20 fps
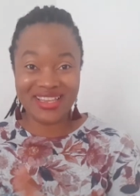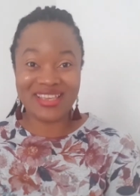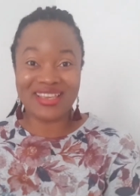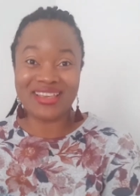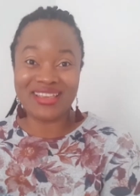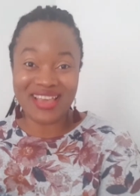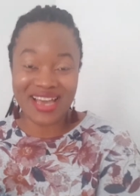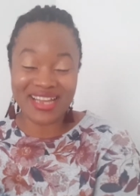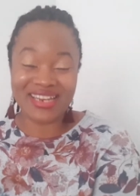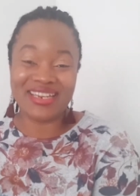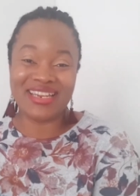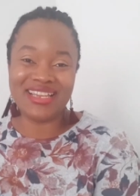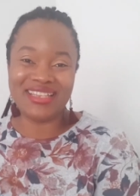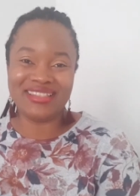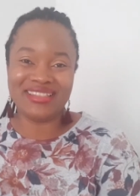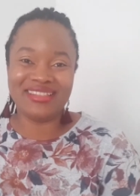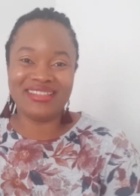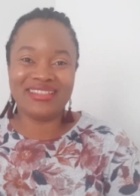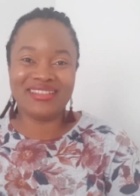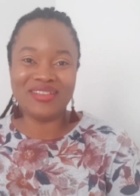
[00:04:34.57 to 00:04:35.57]

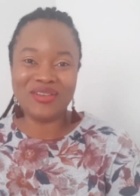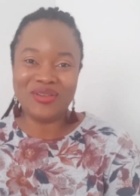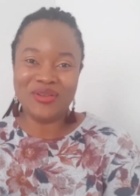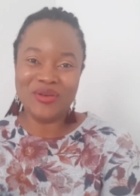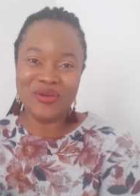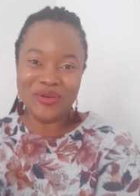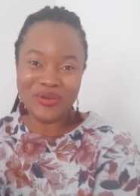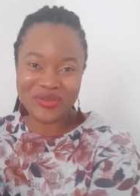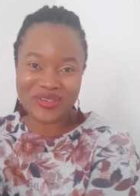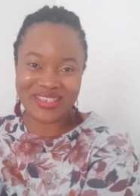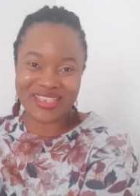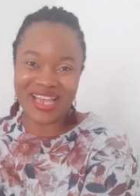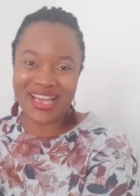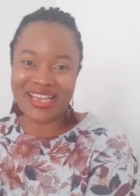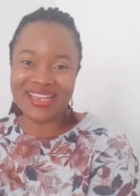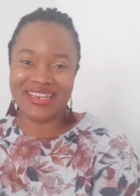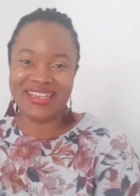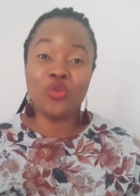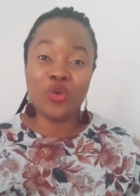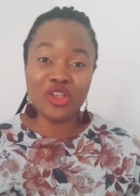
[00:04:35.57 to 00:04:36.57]
gardening,
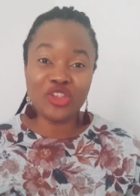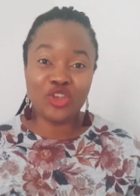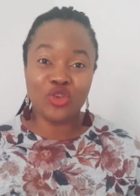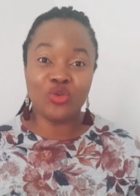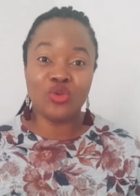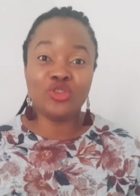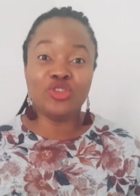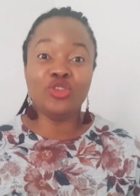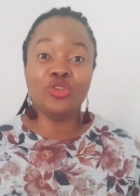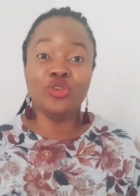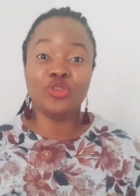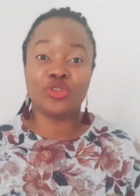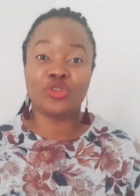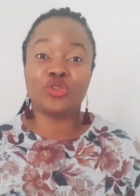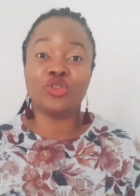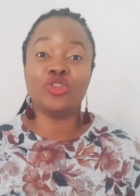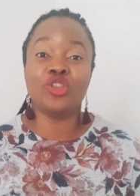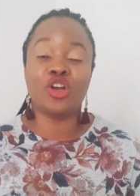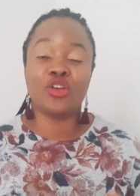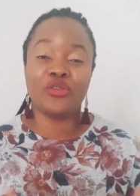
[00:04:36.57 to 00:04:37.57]
side. What you would use
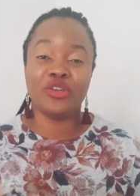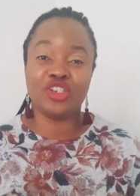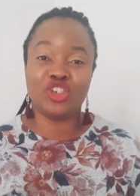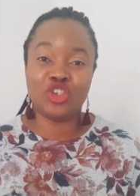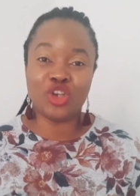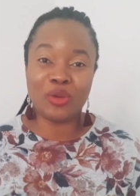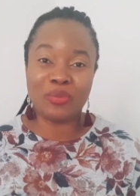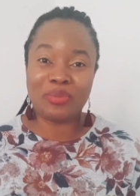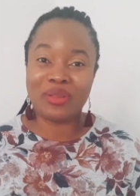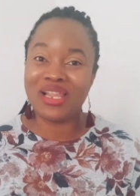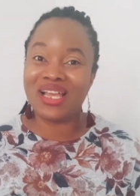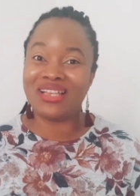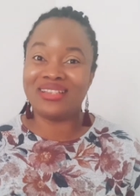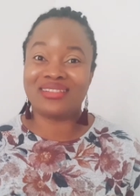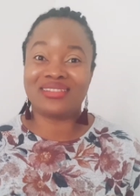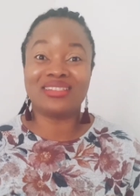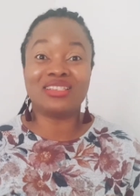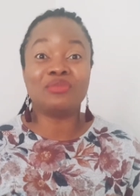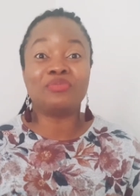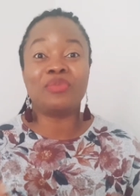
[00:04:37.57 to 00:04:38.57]
to nourish your plants
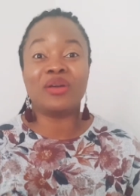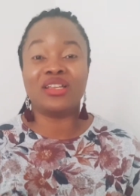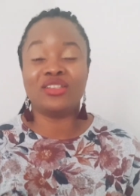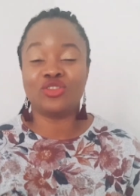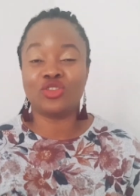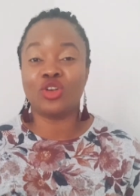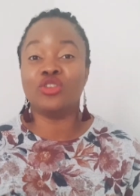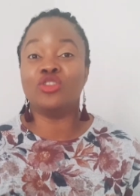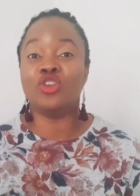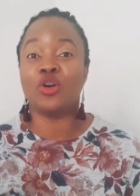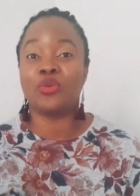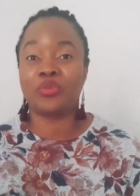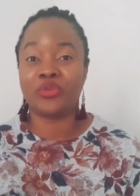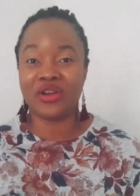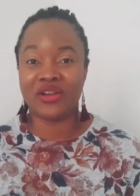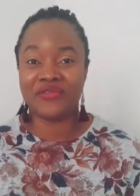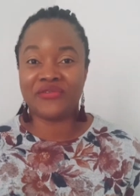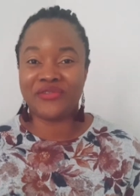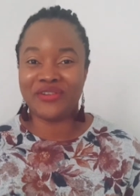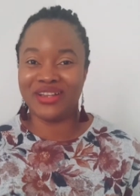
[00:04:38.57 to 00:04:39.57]
depends on your
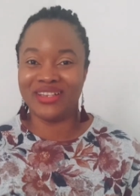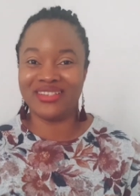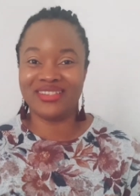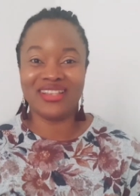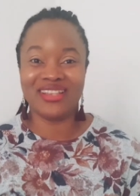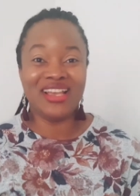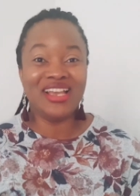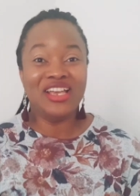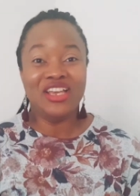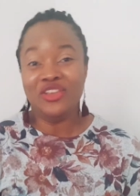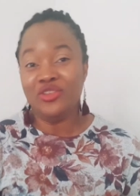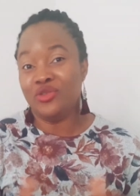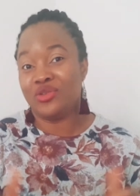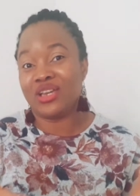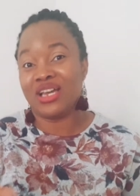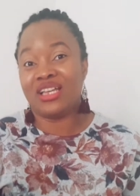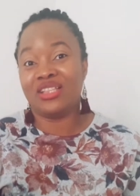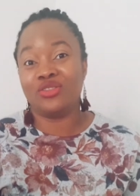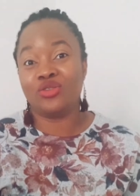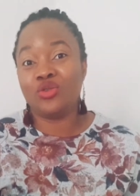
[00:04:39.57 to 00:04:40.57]
preference. You
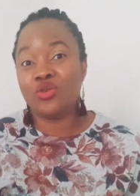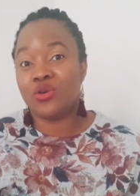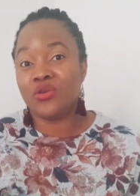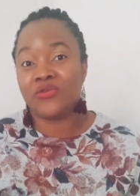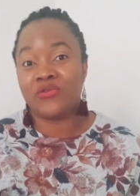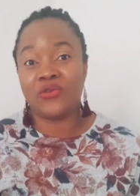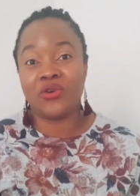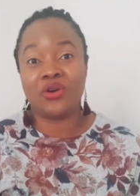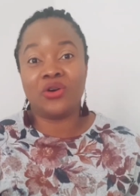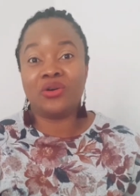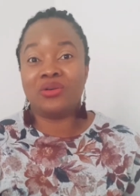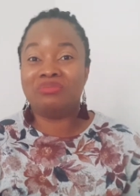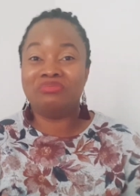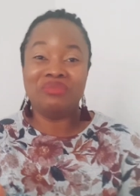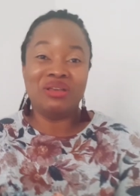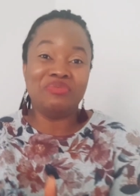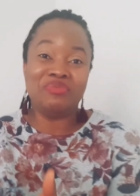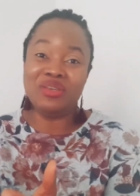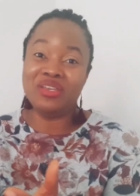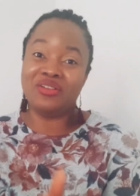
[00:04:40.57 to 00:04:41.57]
can go for
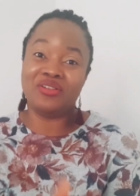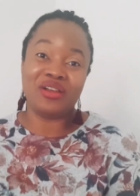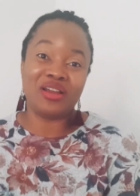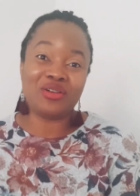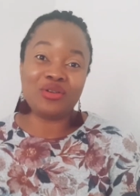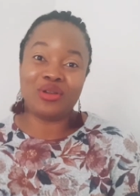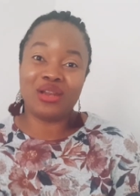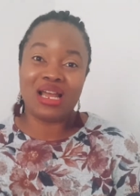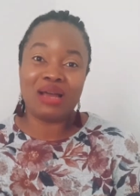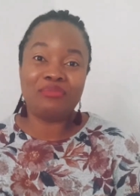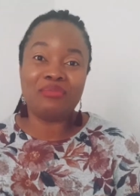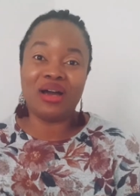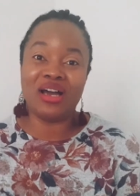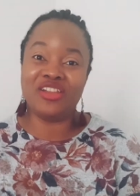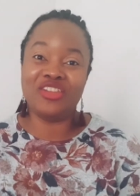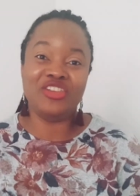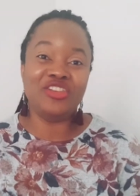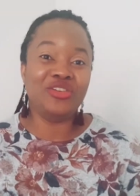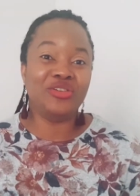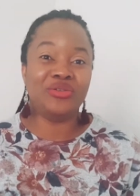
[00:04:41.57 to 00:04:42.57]
maybe a regular
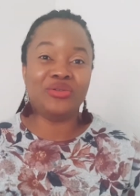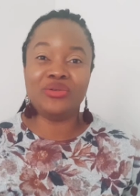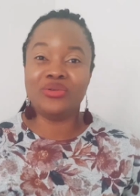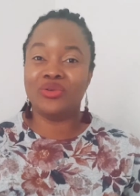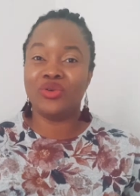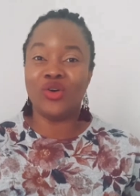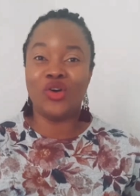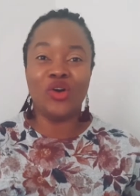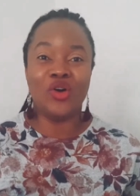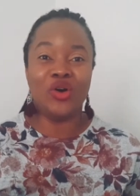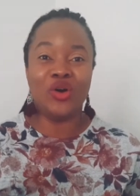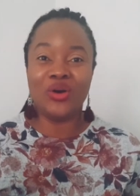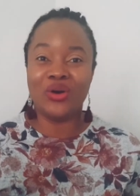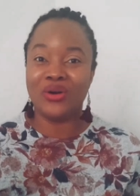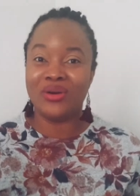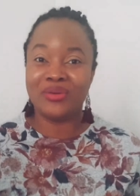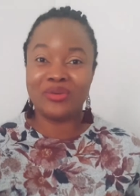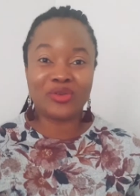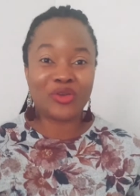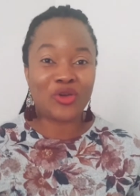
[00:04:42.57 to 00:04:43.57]
manure
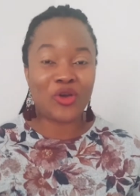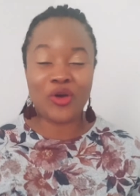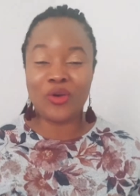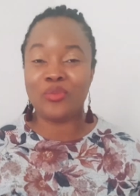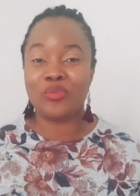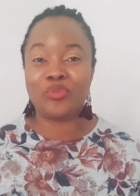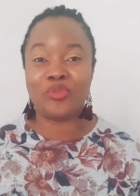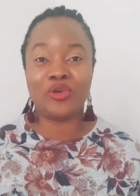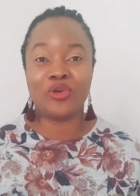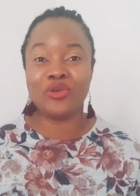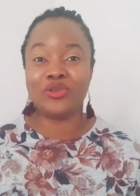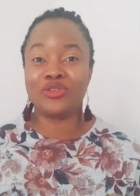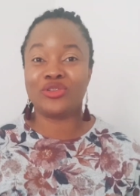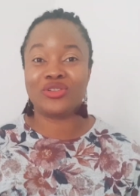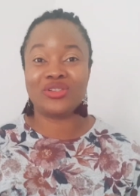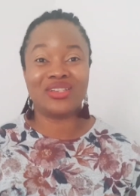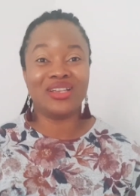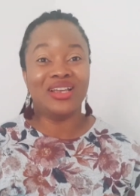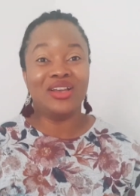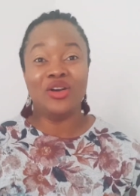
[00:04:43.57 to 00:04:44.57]
or
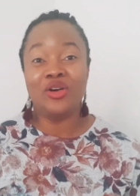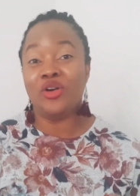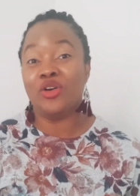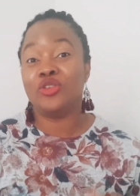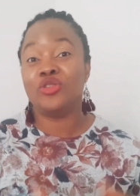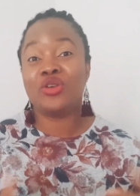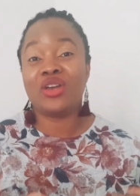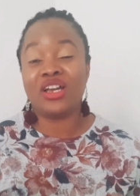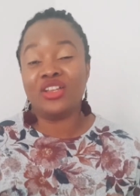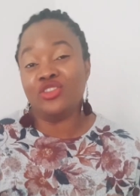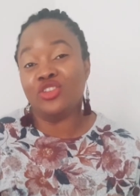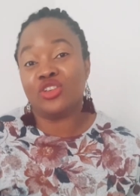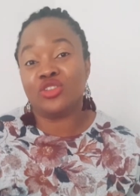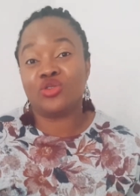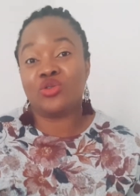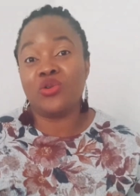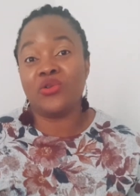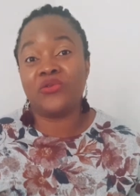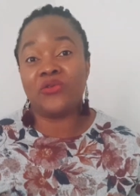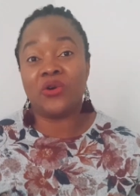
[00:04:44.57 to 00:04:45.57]
compost, or you can just
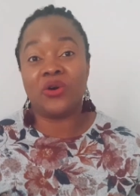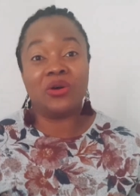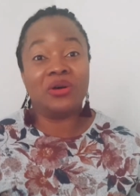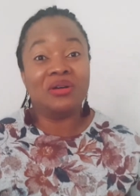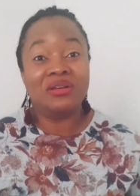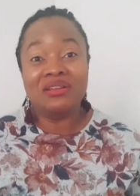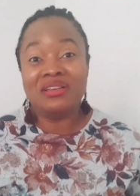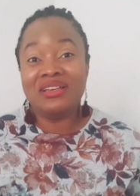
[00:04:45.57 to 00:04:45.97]
go for